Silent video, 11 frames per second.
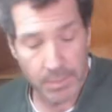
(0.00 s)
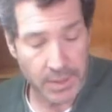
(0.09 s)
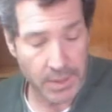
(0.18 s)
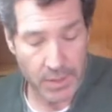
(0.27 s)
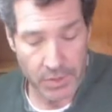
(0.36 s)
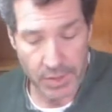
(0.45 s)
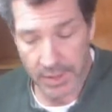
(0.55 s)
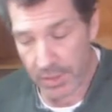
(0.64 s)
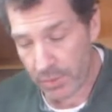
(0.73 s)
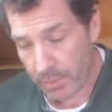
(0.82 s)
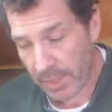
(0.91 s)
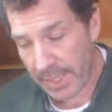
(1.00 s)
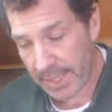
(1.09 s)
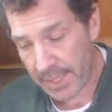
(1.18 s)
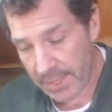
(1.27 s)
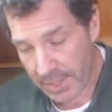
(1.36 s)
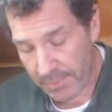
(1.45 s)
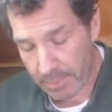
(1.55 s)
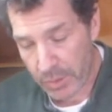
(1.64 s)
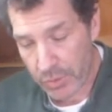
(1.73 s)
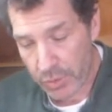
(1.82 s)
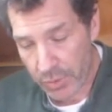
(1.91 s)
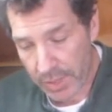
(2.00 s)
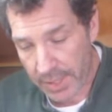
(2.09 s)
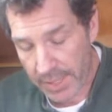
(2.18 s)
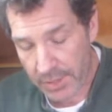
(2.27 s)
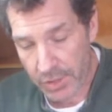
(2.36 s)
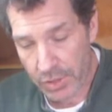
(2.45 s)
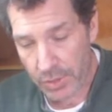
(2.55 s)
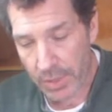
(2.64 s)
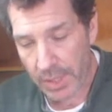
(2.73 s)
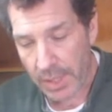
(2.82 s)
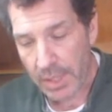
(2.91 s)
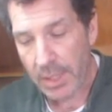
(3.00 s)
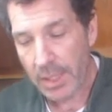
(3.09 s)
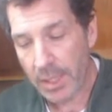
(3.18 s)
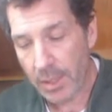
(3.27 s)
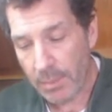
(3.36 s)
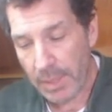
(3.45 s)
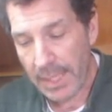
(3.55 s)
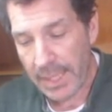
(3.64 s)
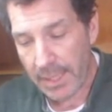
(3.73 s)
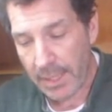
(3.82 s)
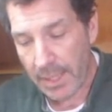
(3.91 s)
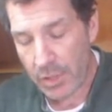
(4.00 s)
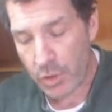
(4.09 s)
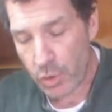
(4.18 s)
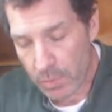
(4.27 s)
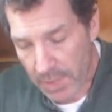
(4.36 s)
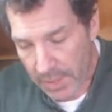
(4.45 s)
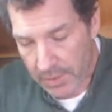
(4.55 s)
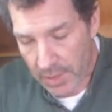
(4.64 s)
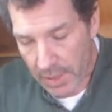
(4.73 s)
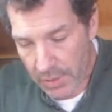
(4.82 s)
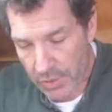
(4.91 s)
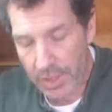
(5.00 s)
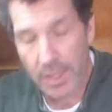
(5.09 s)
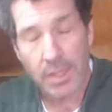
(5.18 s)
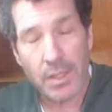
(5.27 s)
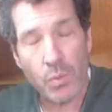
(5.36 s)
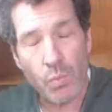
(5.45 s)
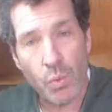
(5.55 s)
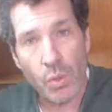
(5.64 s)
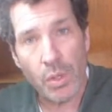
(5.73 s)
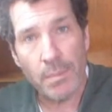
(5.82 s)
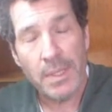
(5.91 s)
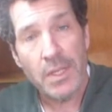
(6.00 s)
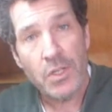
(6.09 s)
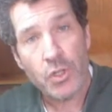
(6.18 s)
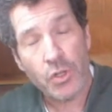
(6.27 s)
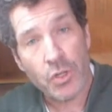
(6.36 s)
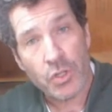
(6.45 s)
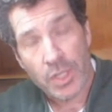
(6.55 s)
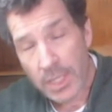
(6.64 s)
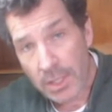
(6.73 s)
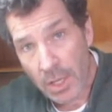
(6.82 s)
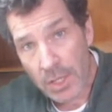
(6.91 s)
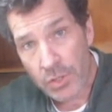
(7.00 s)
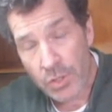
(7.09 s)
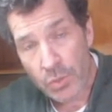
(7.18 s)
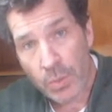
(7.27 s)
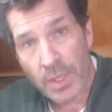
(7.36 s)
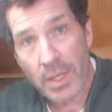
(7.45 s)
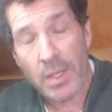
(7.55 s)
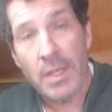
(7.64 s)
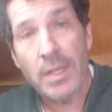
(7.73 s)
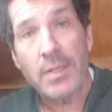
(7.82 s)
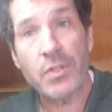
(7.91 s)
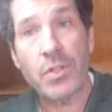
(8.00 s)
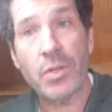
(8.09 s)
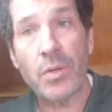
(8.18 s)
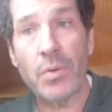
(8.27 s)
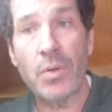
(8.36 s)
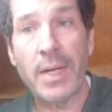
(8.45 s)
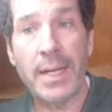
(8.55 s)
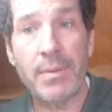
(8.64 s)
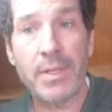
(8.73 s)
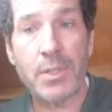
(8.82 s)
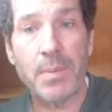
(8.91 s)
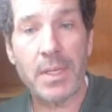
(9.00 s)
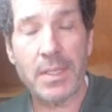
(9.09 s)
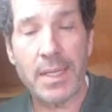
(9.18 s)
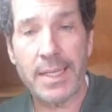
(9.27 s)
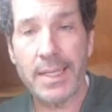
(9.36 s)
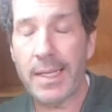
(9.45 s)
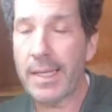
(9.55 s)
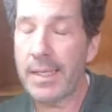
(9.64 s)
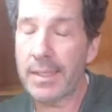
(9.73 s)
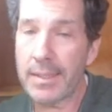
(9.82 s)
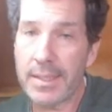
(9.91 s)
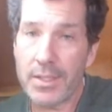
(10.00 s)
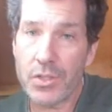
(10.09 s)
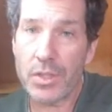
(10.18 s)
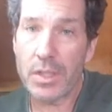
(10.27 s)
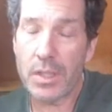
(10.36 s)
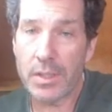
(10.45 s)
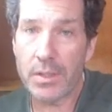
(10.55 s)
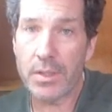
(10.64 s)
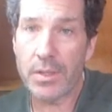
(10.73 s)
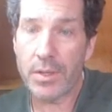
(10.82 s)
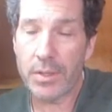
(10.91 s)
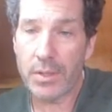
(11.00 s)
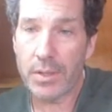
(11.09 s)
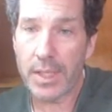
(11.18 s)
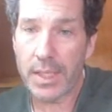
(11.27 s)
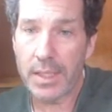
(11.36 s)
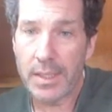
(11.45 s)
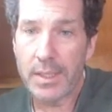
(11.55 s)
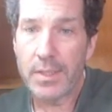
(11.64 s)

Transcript: because that is that does have Bluetooth connected to it, um, and I assume that does get a little warm, so there's heat loss as well. So I would expect I got at least 130